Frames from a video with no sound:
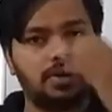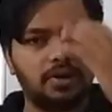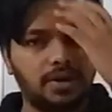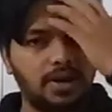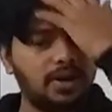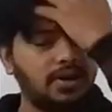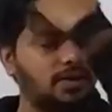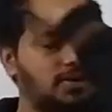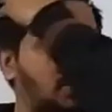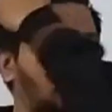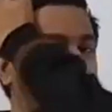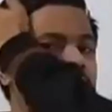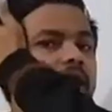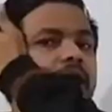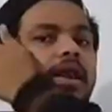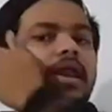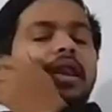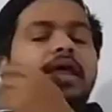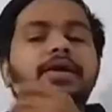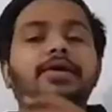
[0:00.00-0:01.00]
right?
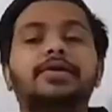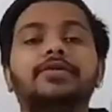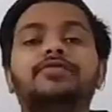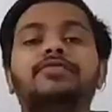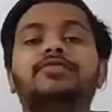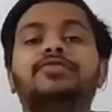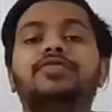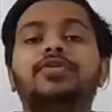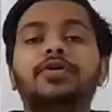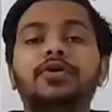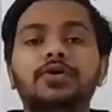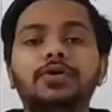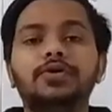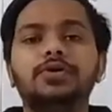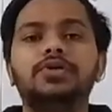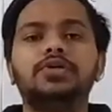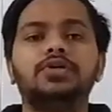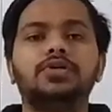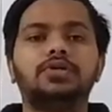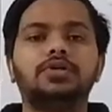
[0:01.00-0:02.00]
Like a
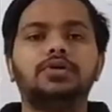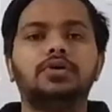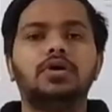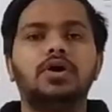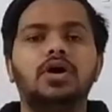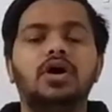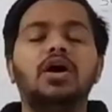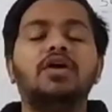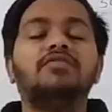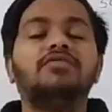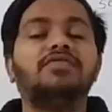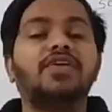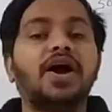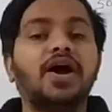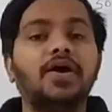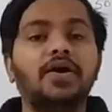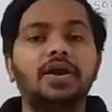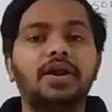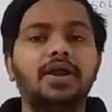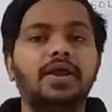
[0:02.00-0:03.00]
flute, a
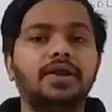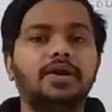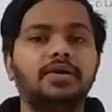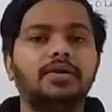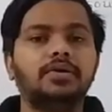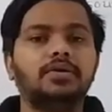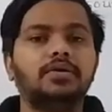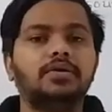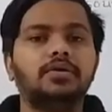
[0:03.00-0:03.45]
violin,